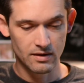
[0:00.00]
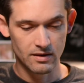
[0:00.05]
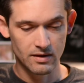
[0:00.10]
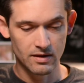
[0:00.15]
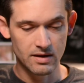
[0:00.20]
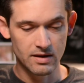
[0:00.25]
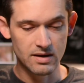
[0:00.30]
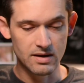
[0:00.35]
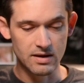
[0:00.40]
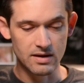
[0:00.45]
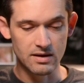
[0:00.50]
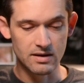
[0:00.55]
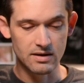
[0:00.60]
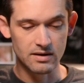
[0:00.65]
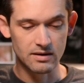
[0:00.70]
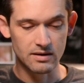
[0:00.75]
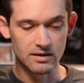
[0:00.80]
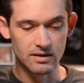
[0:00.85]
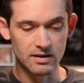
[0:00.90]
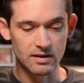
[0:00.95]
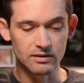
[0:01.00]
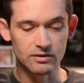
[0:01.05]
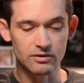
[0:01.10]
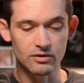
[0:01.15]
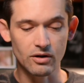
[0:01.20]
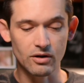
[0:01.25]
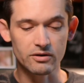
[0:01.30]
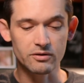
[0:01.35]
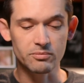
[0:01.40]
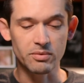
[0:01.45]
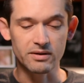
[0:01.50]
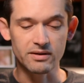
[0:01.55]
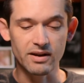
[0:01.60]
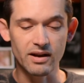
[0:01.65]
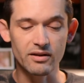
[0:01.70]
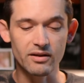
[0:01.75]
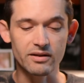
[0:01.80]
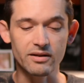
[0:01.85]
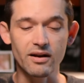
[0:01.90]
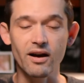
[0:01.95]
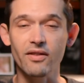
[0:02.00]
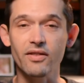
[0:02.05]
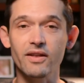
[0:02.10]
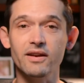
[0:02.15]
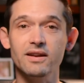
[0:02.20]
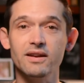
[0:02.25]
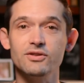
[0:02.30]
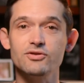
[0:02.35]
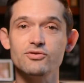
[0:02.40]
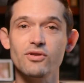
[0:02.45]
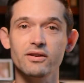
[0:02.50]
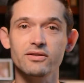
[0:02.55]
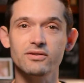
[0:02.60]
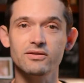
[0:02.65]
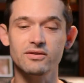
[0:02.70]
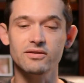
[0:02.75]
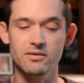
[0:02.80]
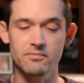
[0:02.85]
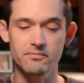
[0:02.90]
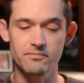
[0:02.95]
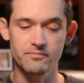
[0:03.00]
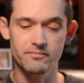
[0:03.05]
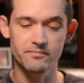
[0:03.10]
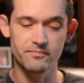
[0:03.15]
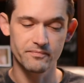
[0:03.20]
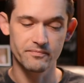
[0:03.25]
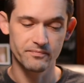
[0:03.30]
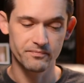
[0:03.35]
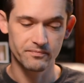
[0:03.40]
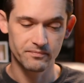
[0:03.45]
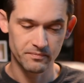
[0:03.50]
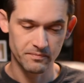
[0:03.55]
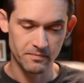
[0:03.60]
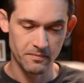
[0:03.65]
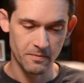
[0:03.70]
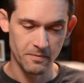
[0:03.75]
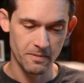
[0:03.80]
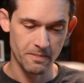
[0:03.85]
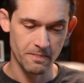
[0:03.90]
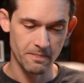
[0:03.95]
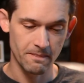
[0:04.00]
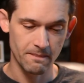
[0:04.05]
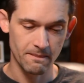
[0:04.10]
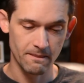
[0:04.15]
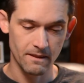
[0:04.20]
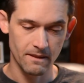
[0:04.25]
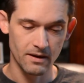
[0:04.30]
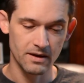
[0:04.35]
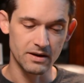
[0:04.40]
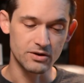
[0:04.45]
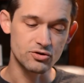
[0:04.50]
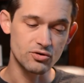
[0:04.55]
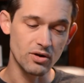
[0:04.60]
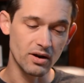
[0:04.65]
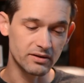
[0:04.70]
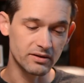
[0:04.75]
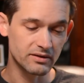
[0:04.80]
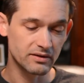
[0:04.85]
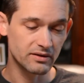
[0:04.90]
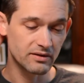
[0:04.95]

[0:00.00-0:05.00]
he he starts by telling God that he trusts him. He trusts